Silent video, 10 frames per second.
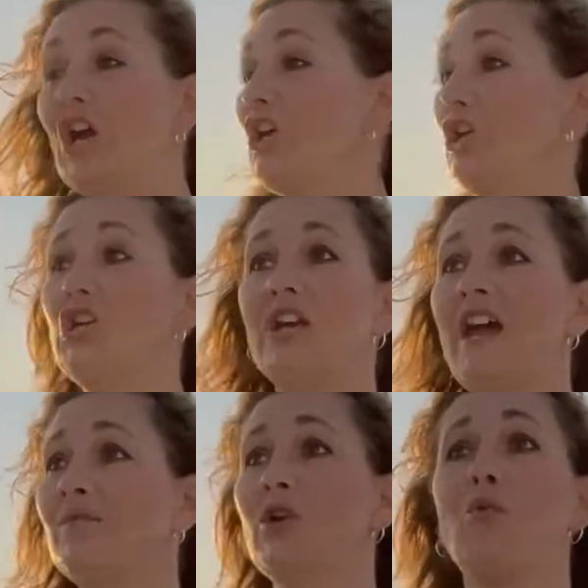He
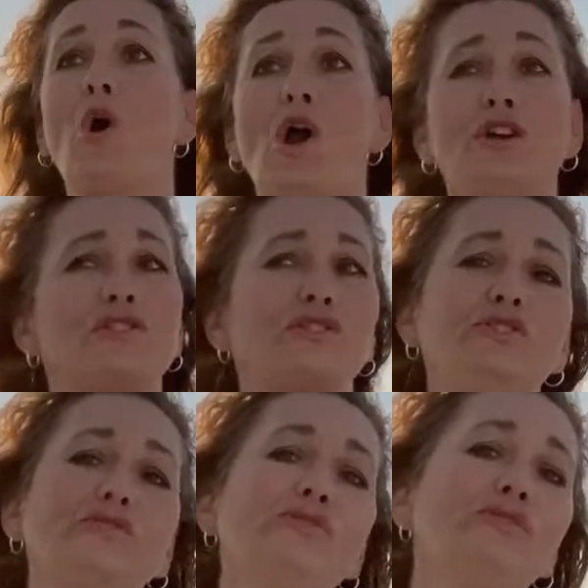gave me words
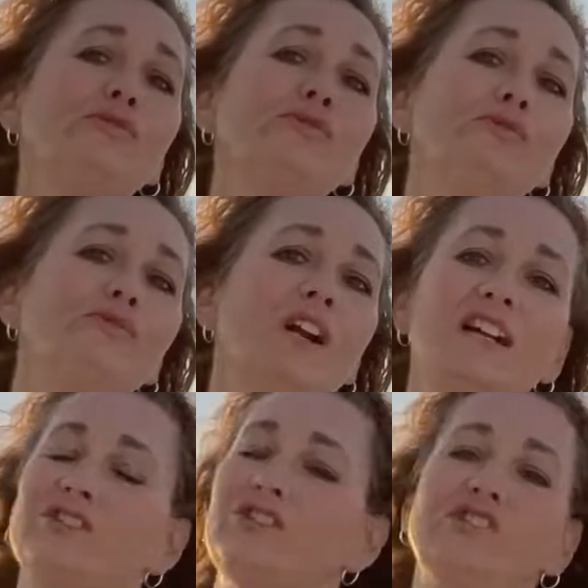to
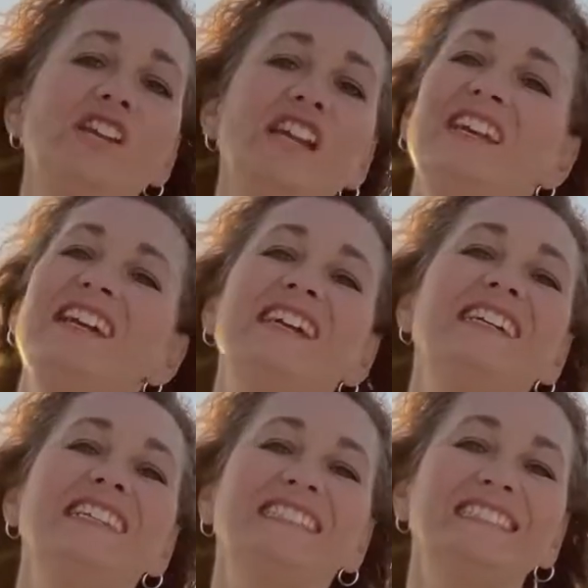sing.